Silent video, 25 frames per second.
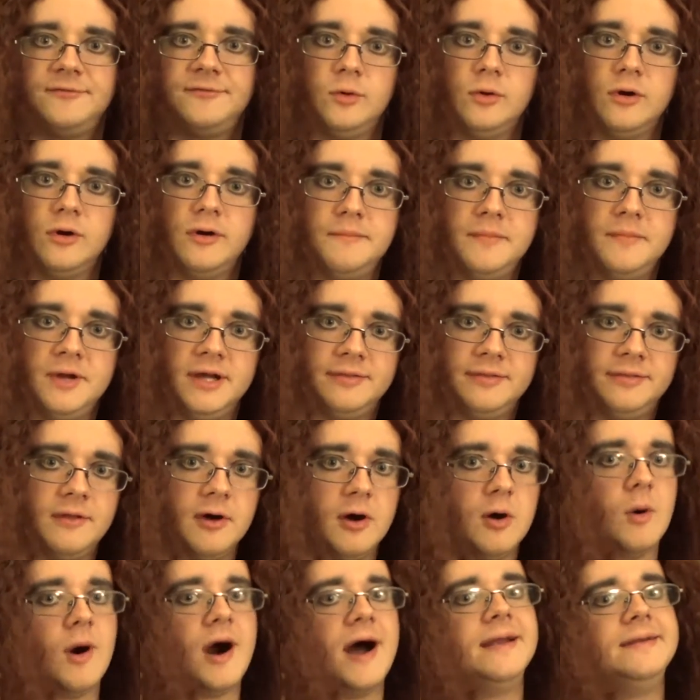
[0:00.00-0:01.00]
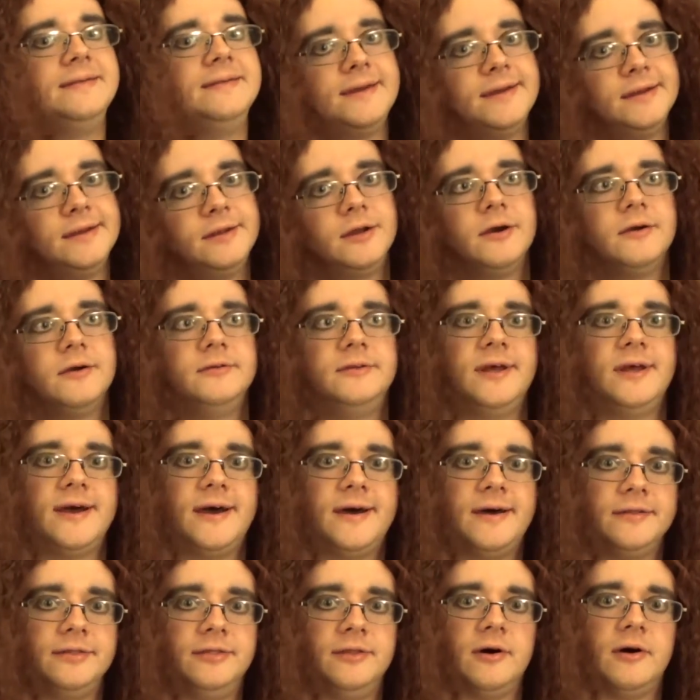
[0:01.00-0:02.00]
to admit, though, I did go
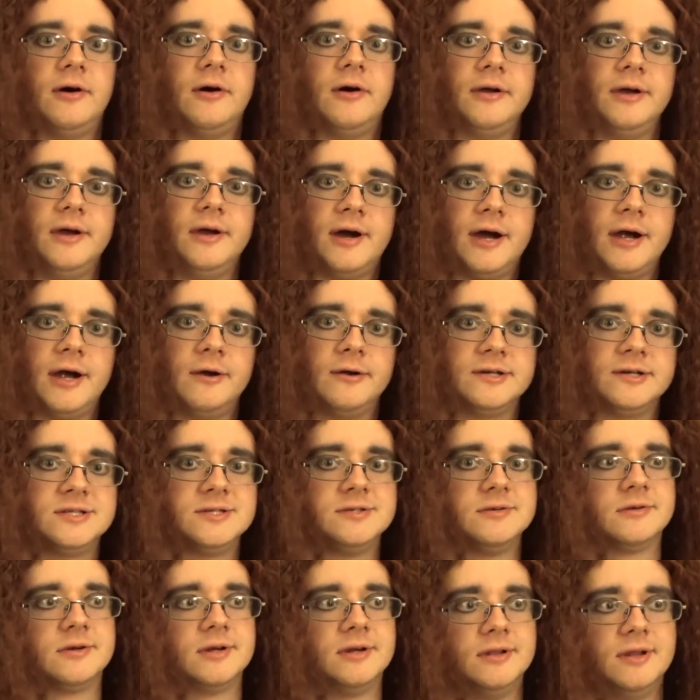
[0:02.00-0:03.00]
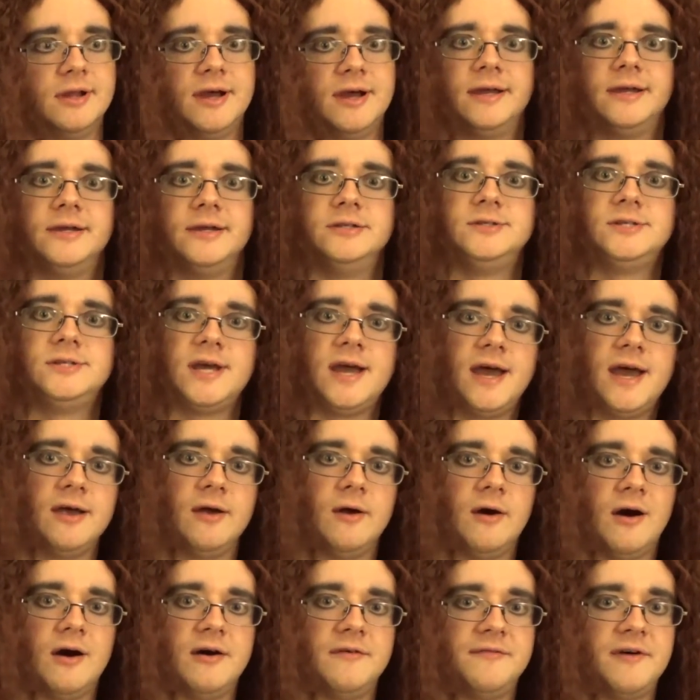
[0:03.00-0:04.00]
down Donnie Iris looking like a
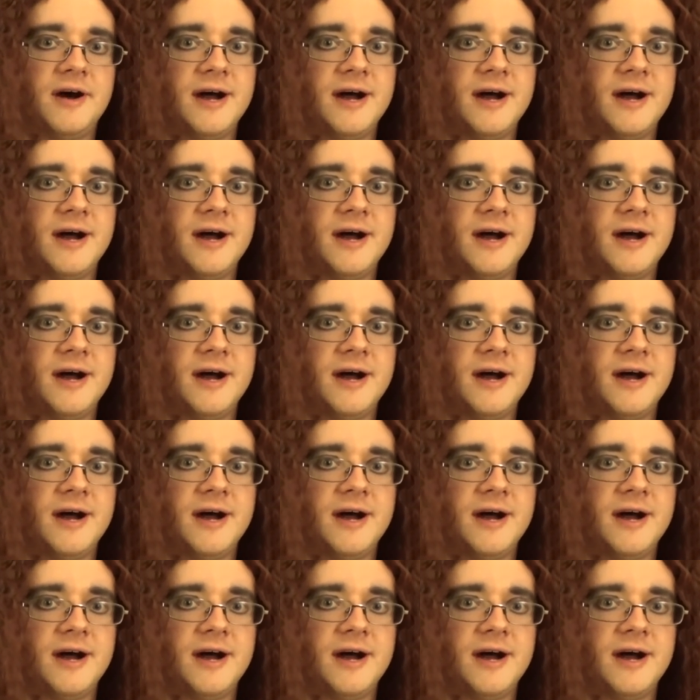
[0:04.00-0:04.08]
jagoff.